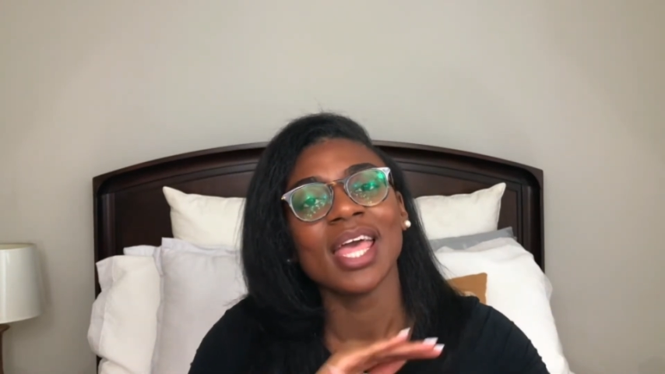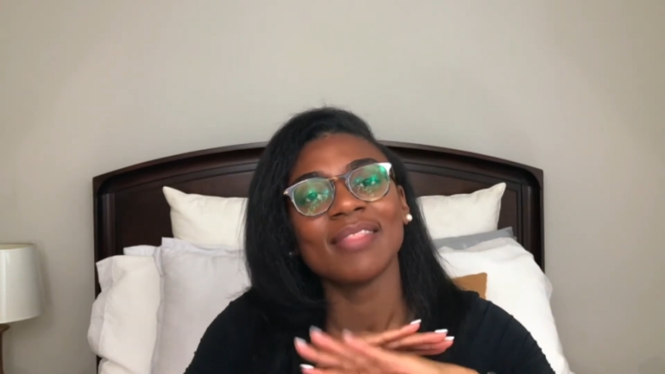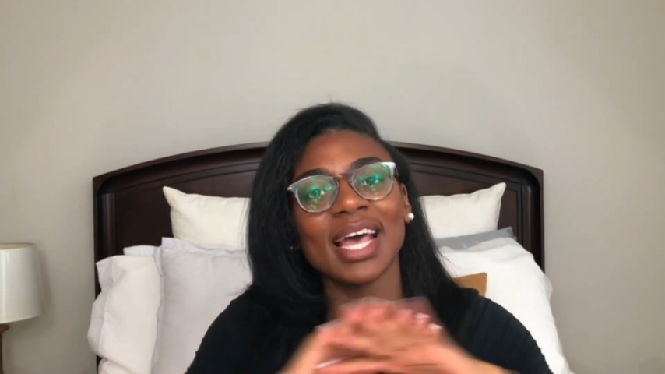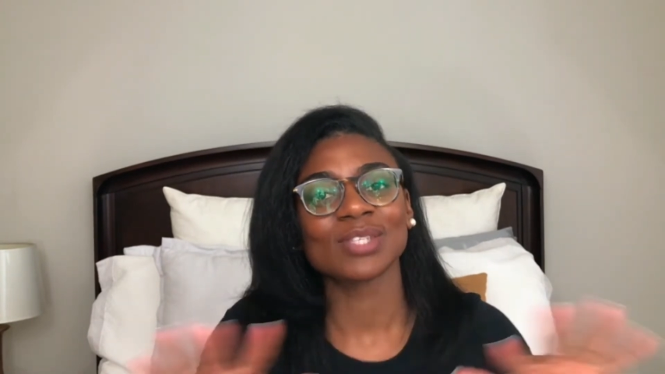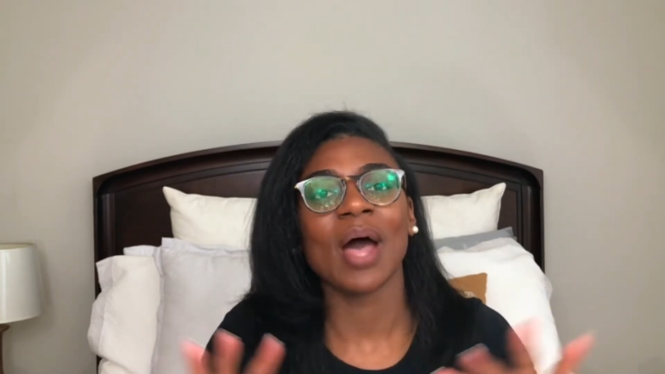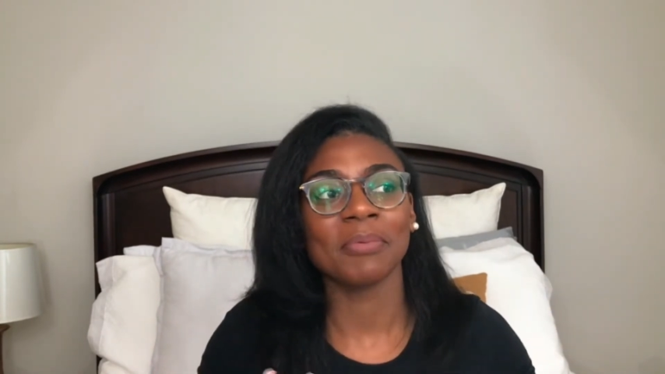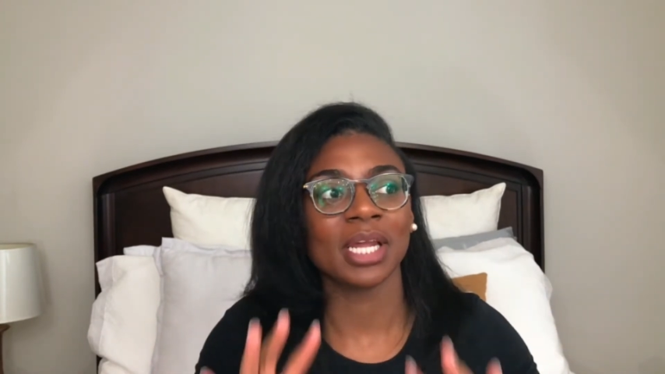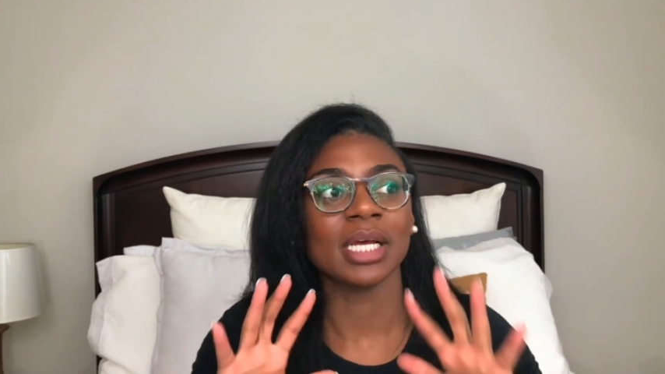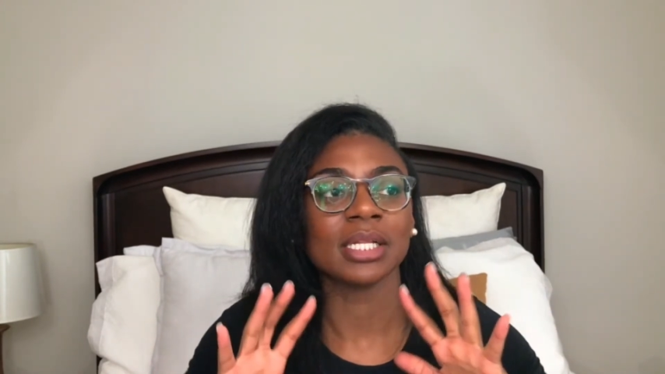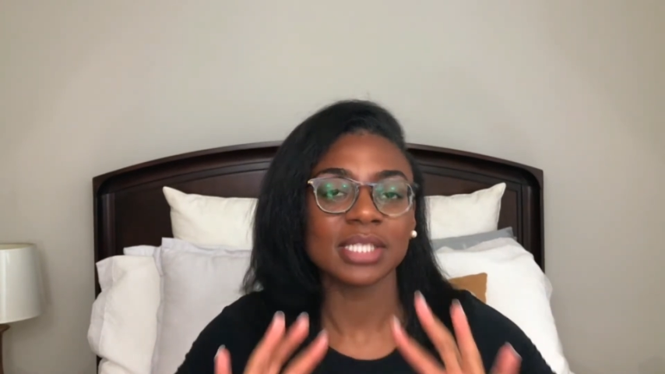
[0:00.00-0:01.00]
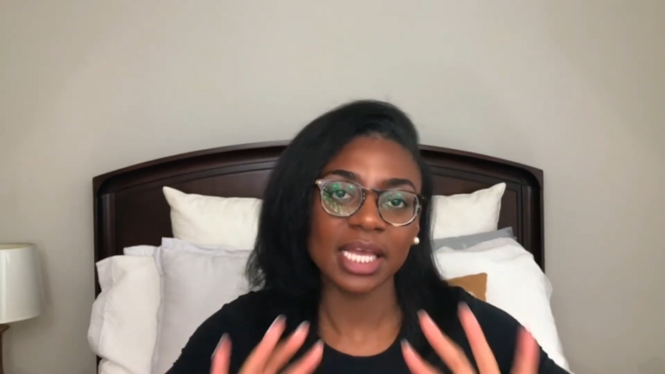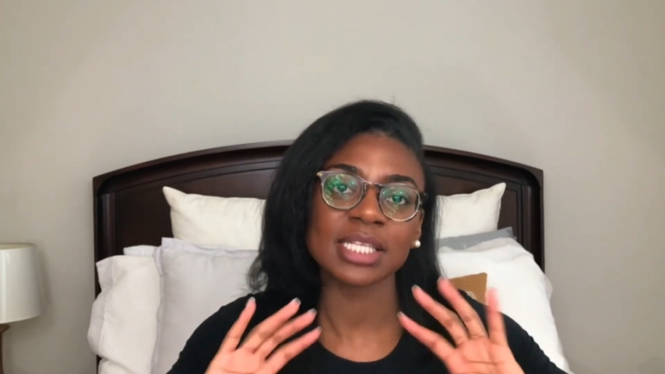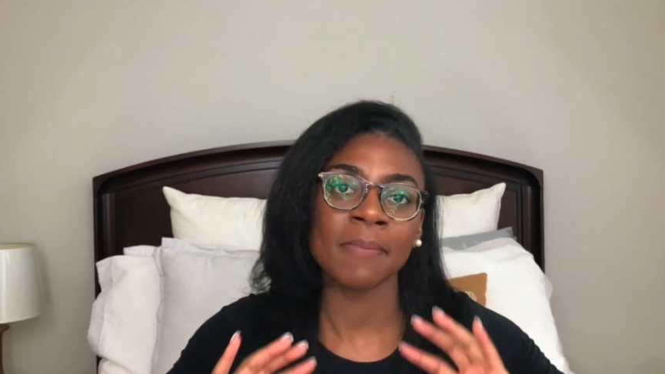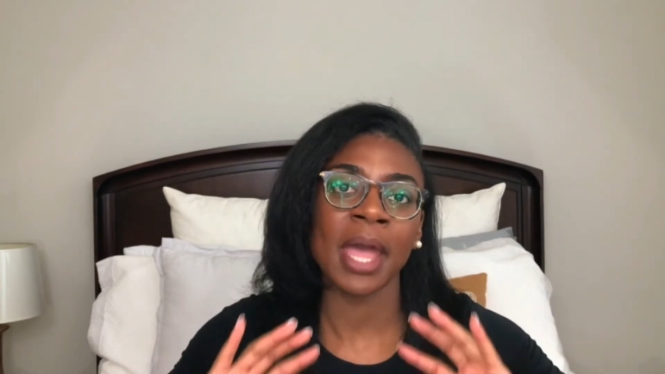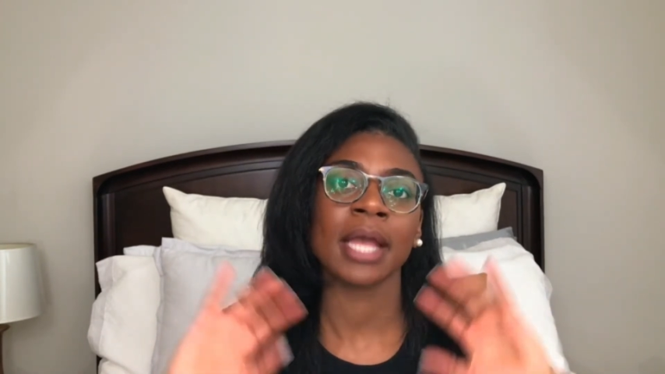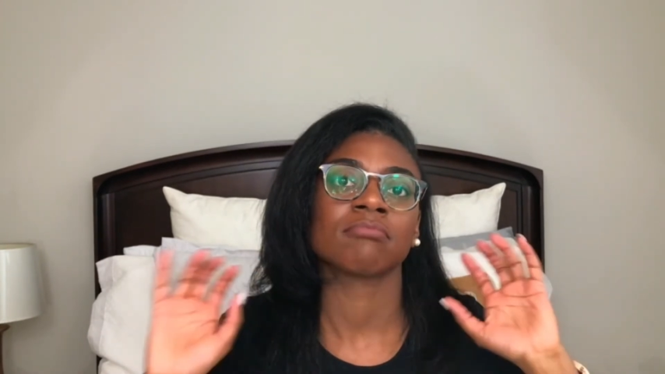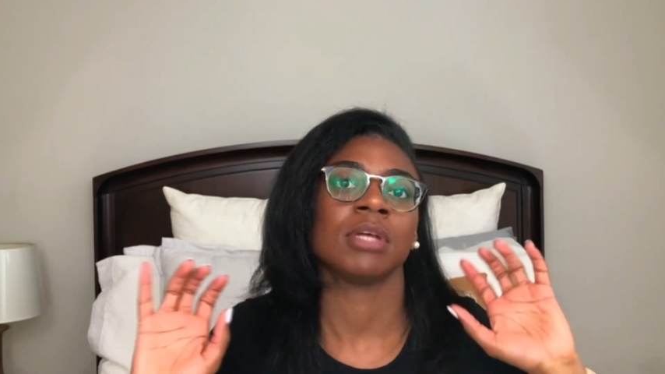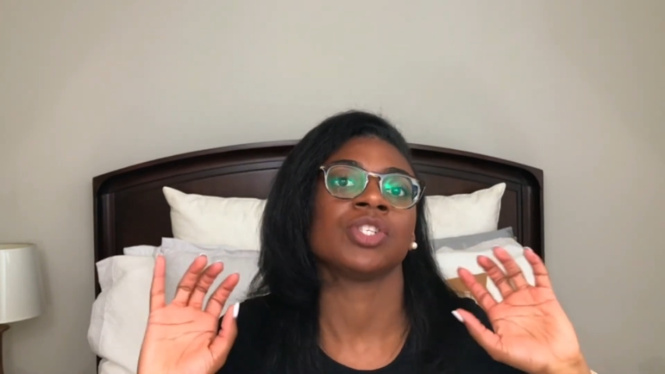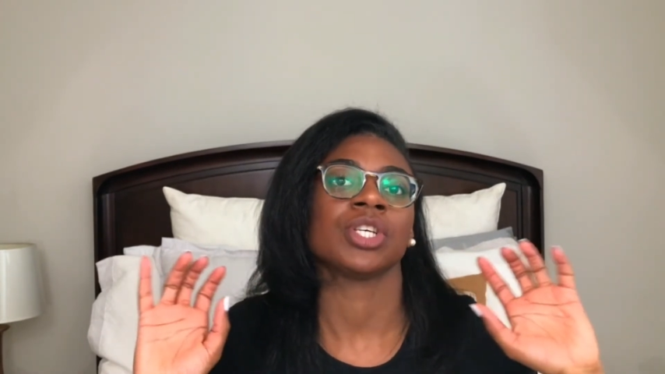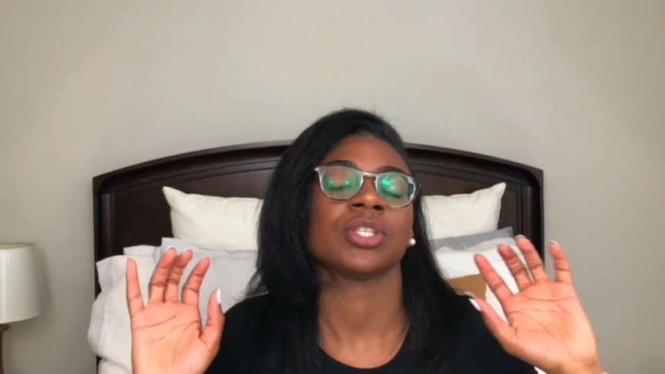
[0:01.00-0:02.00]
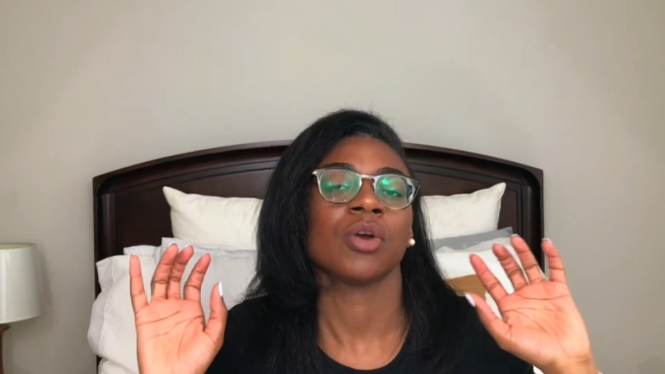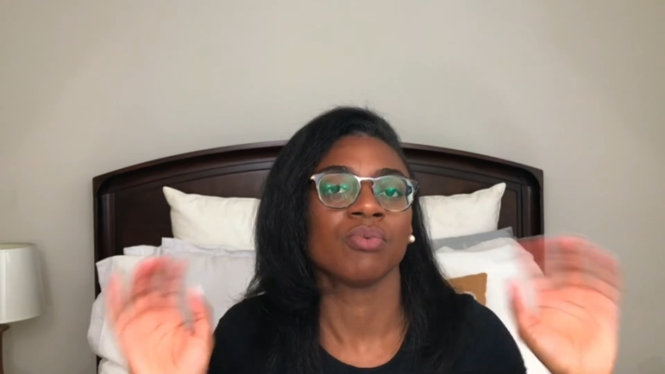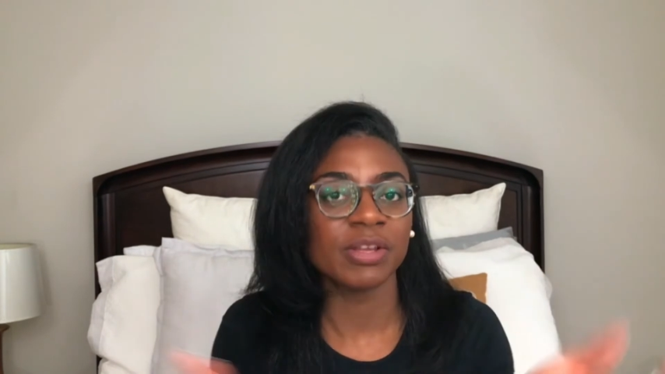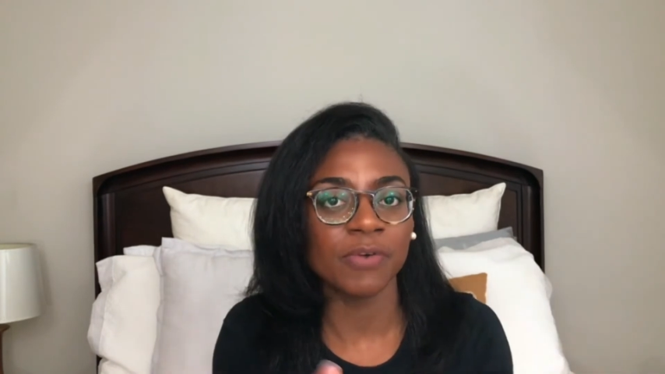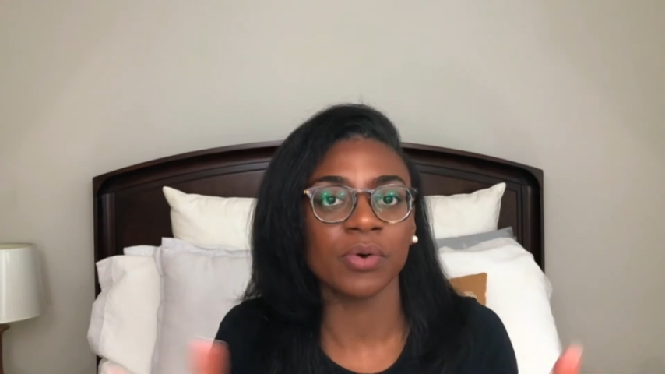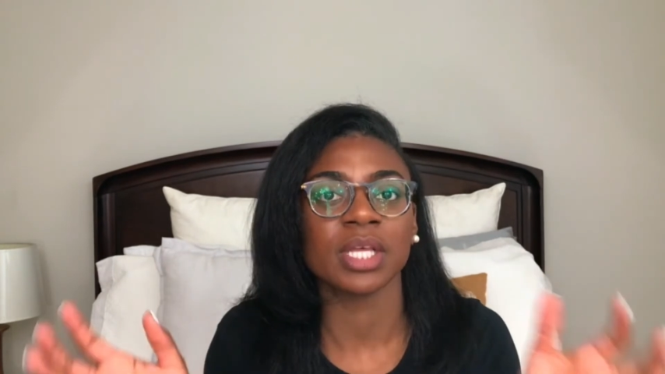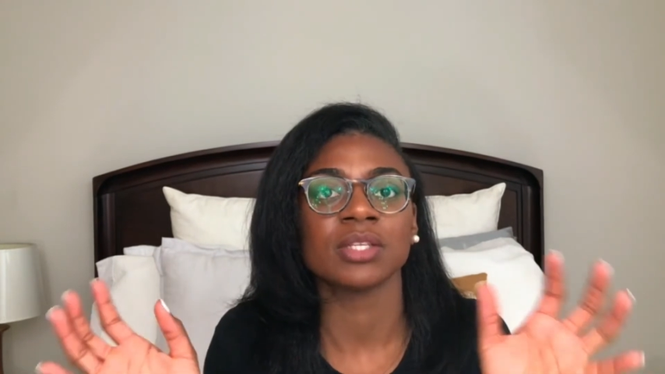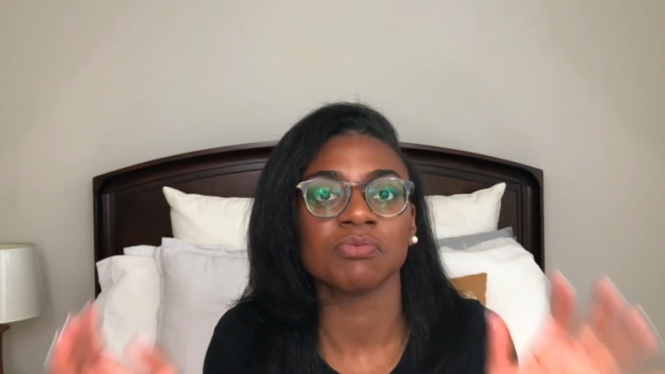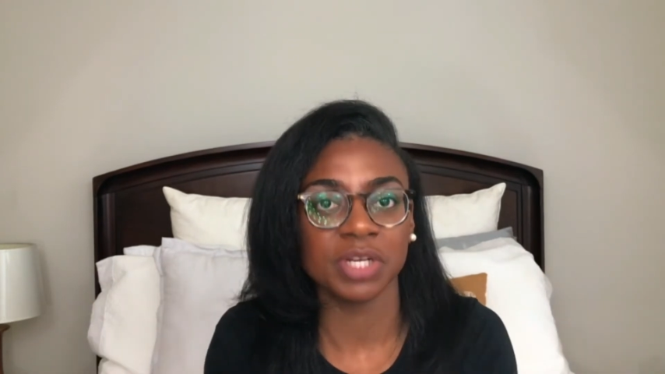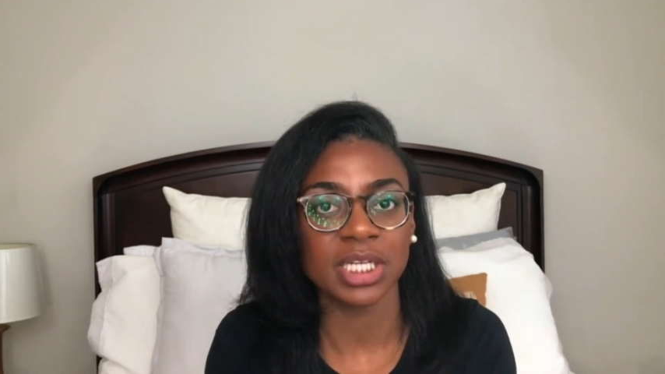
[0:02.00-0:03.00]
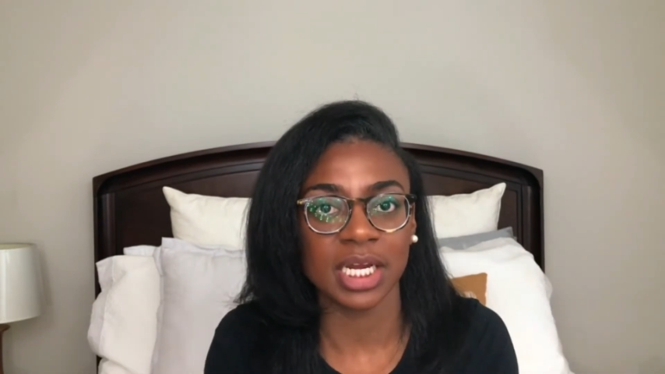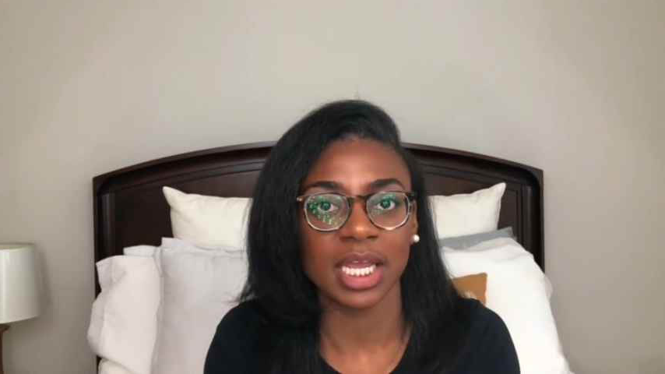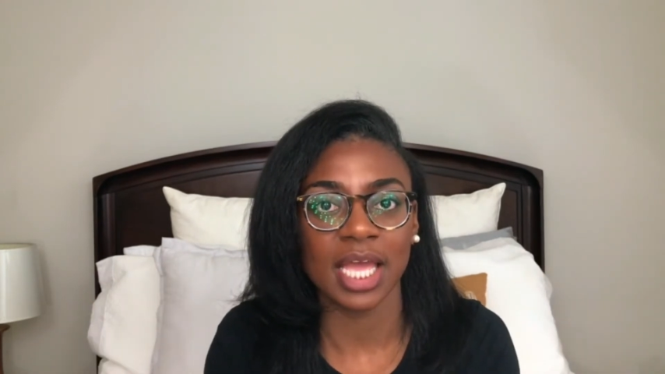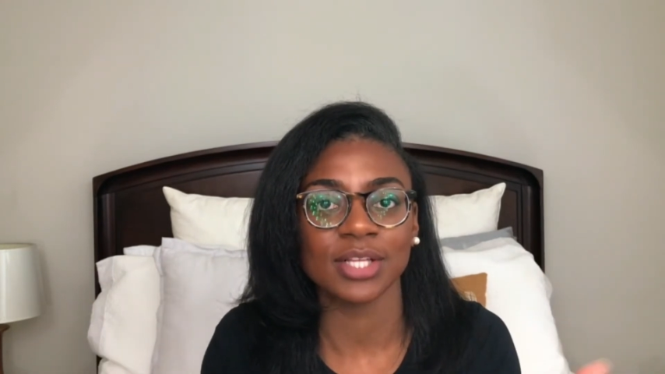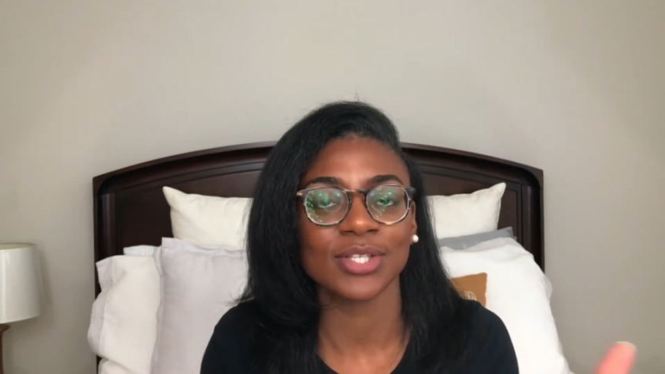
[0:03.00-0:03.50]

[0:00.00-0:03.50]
that's why I'm gonna take a step back and just refocus, rededicate.